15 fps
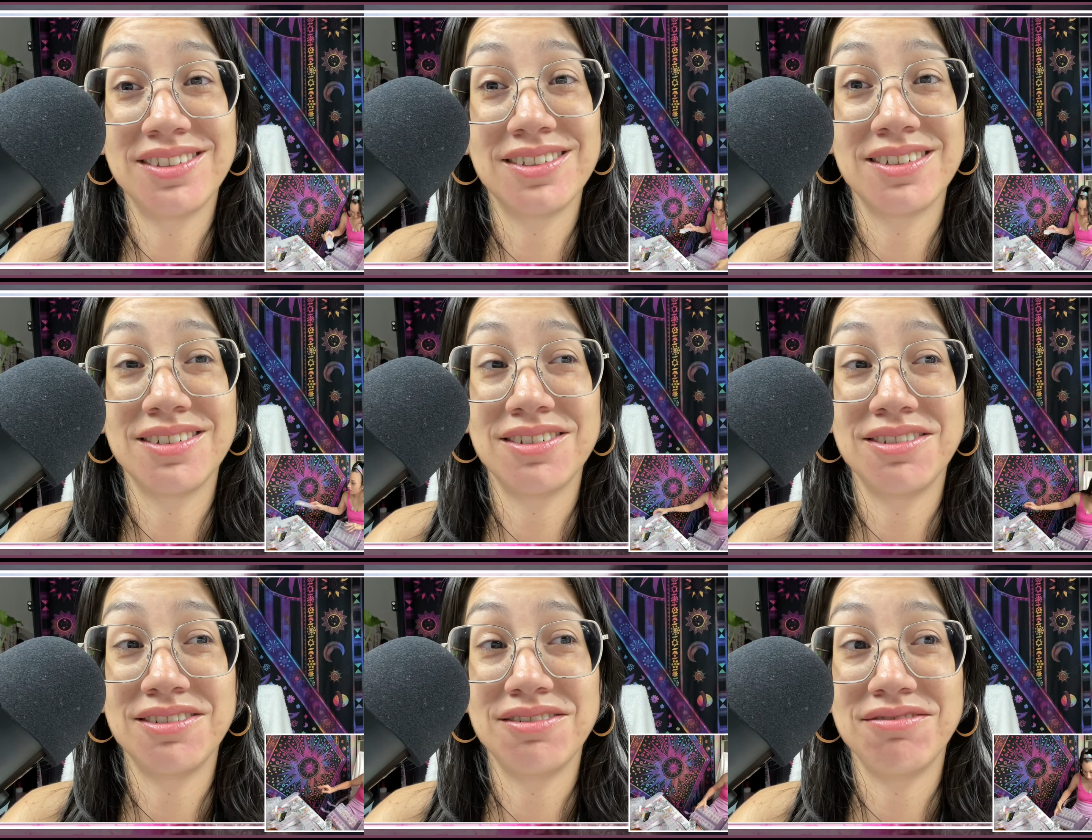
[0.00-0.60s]

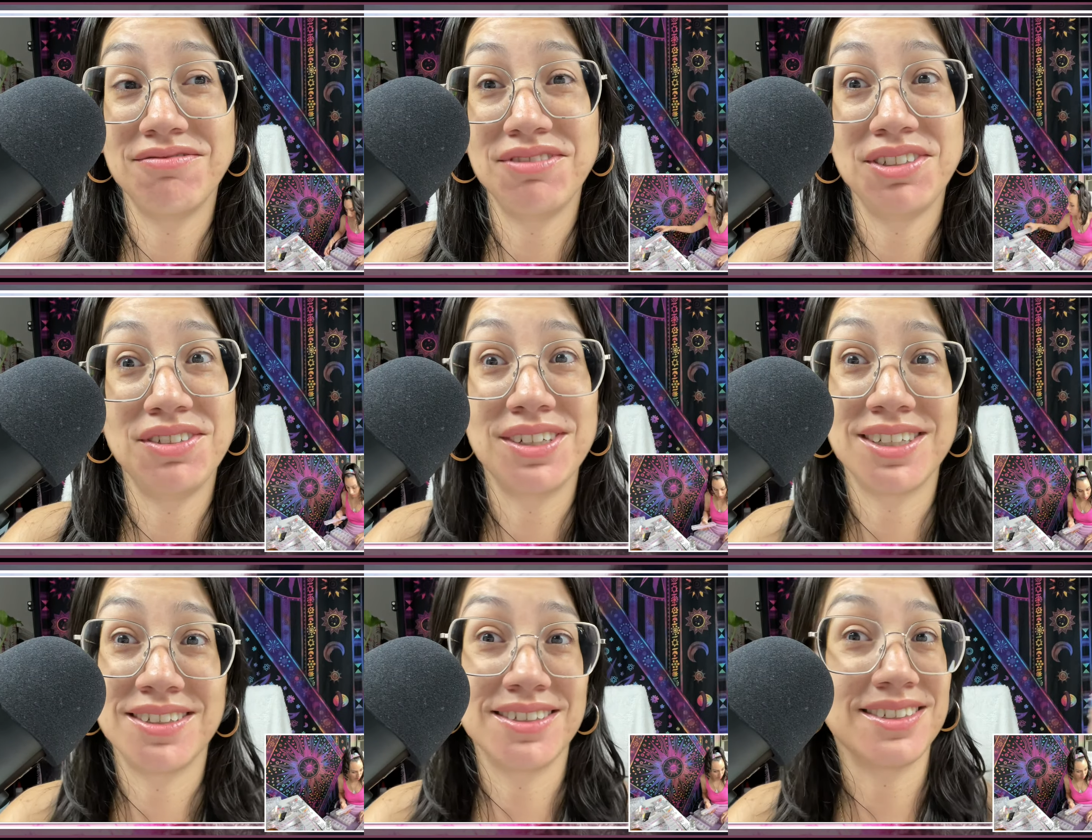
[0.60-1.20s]
So,
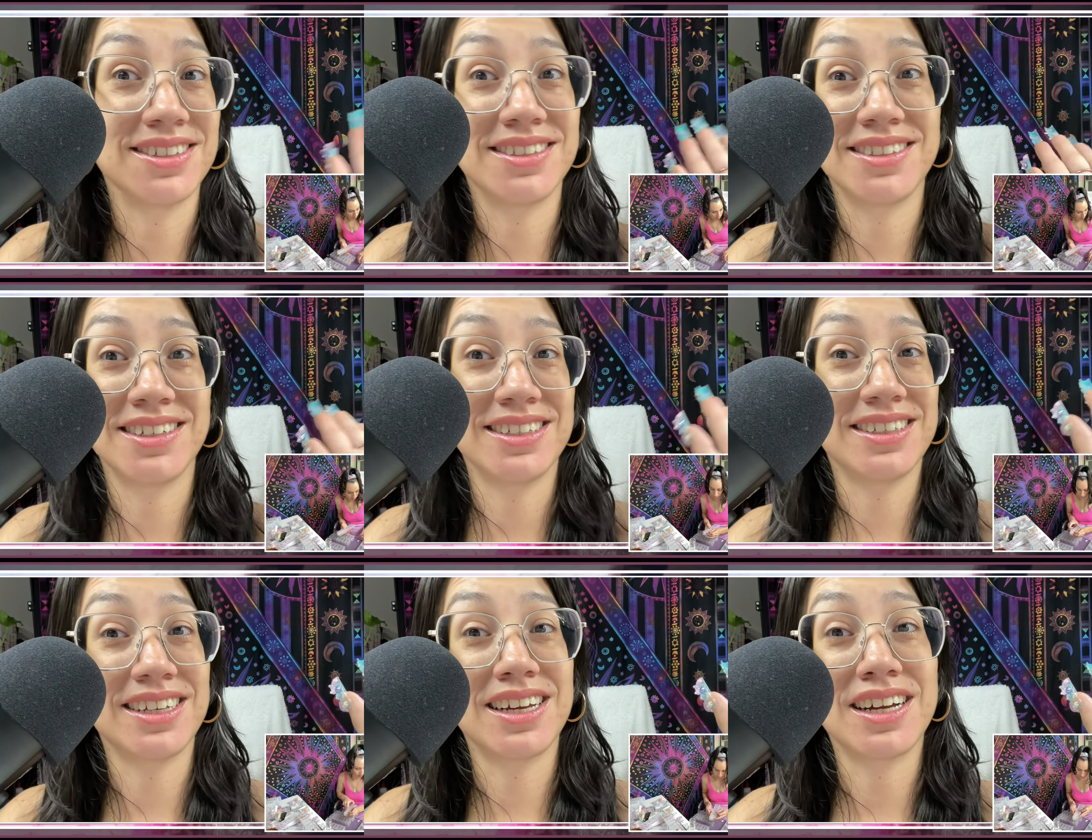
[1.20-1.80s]
you're either going to
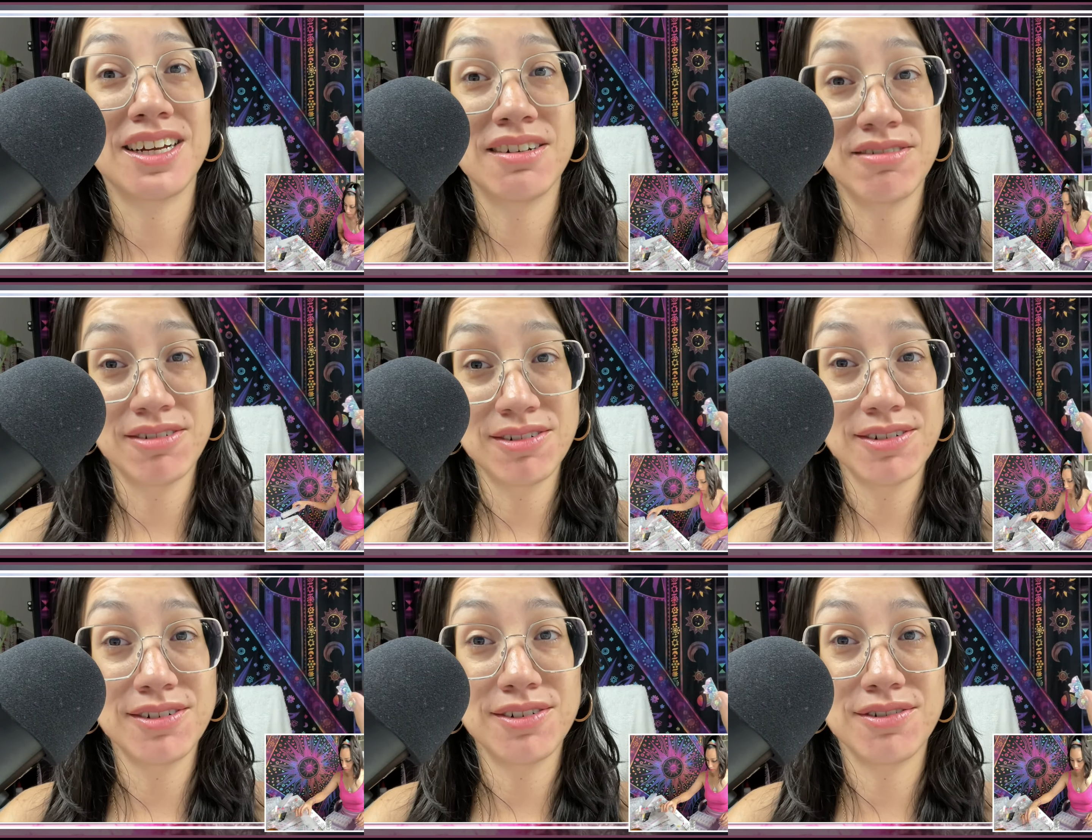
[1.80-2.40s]
take the high
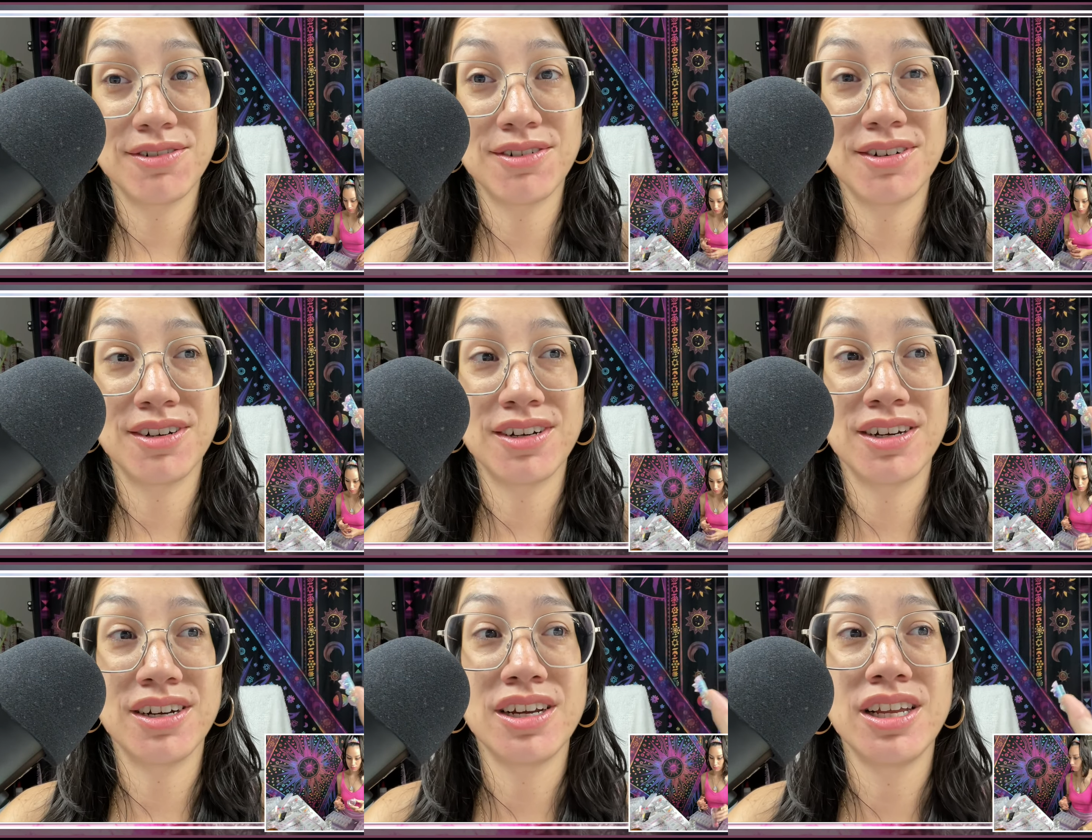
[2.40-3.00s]
road
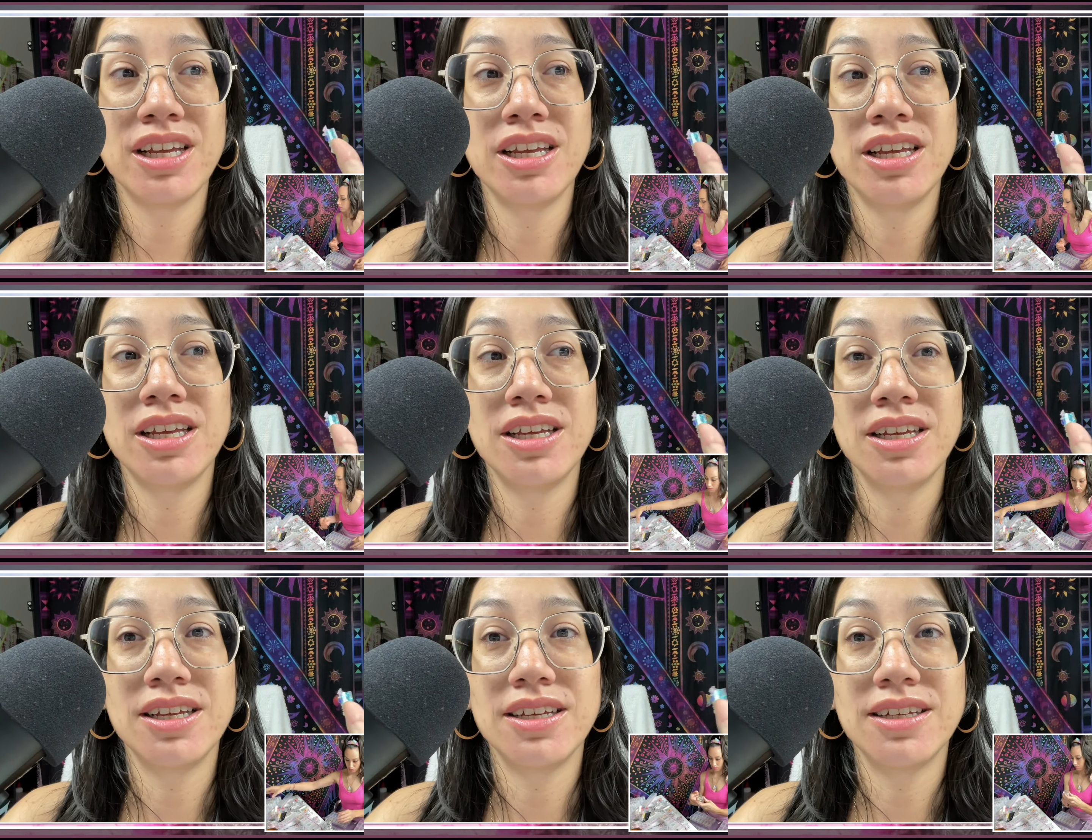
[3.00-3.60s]
or
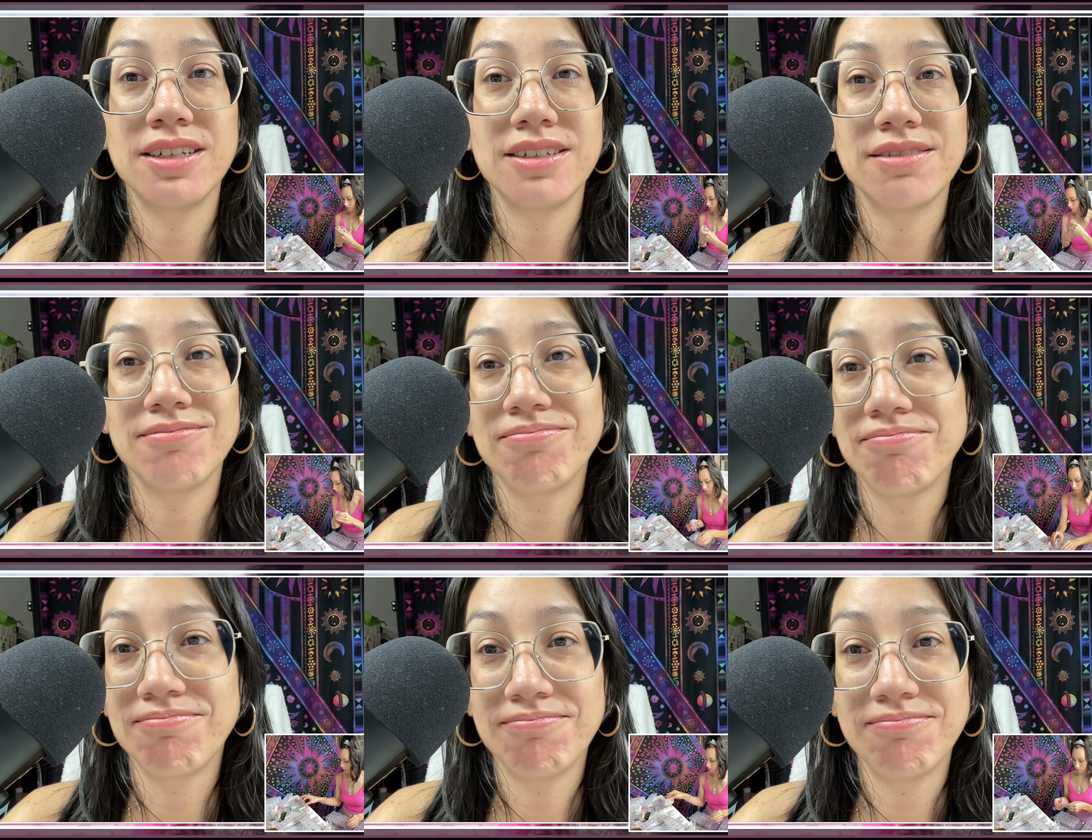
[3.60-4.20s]

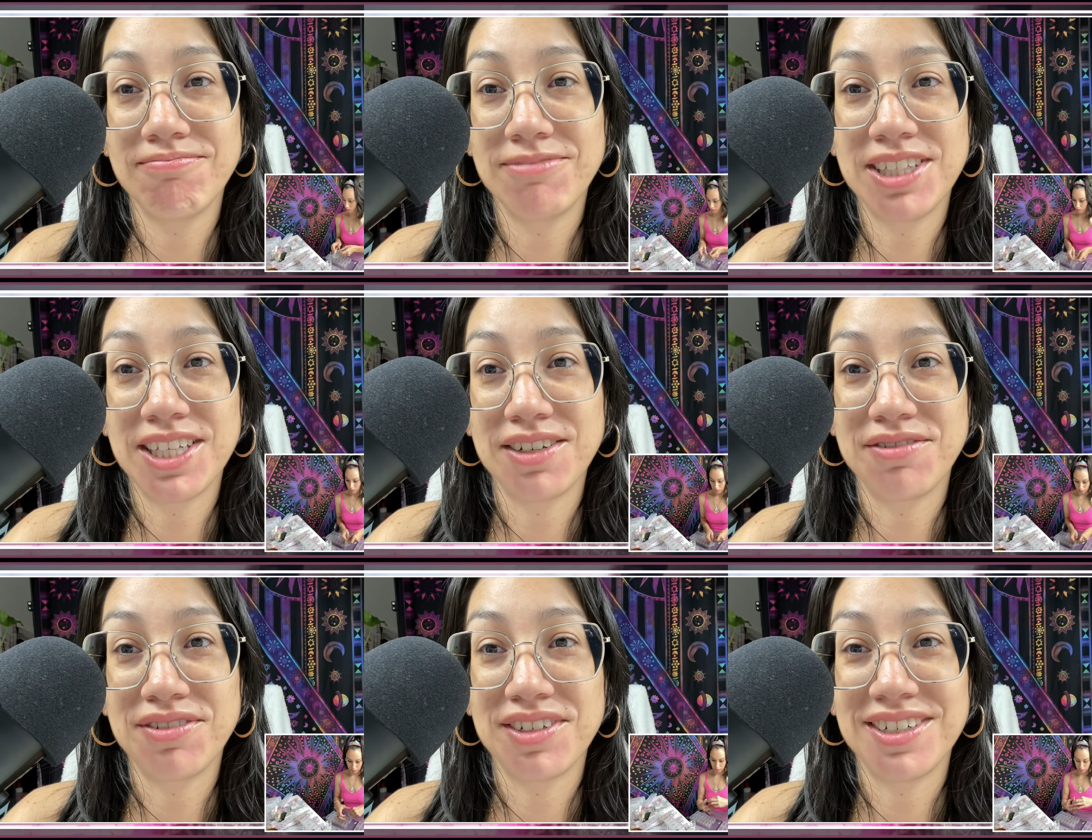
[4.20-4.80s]

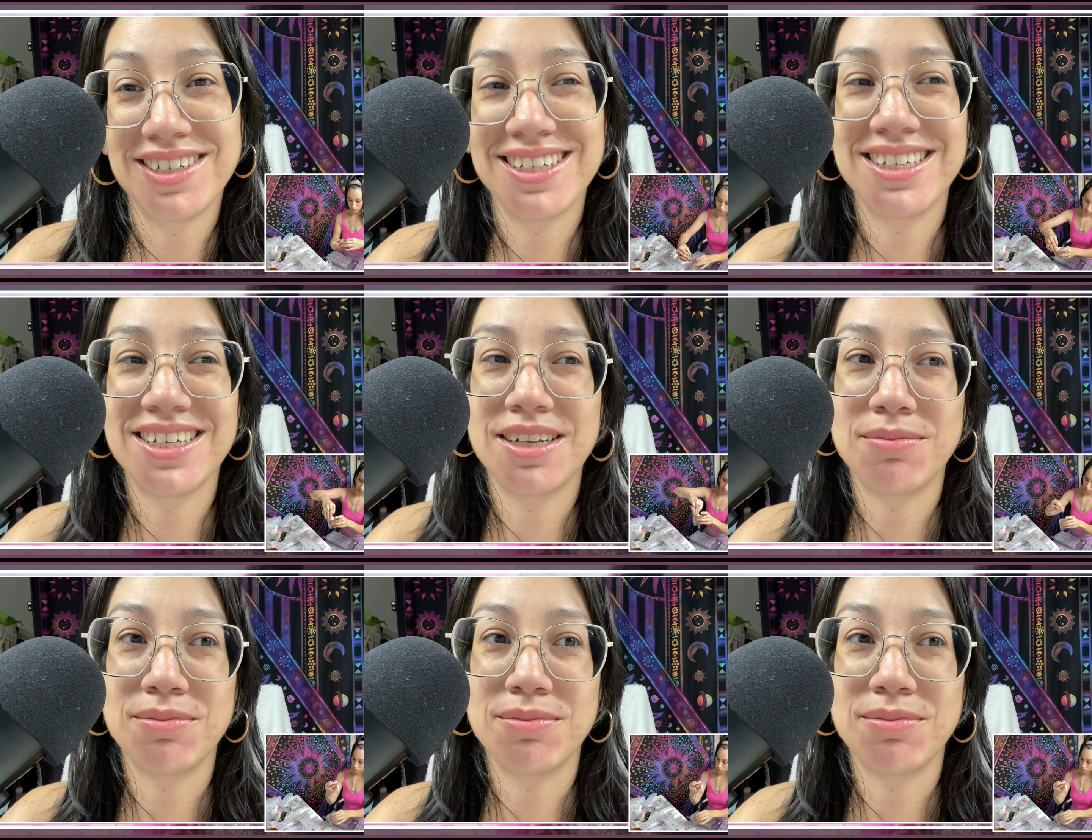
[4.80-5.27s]
suffer. And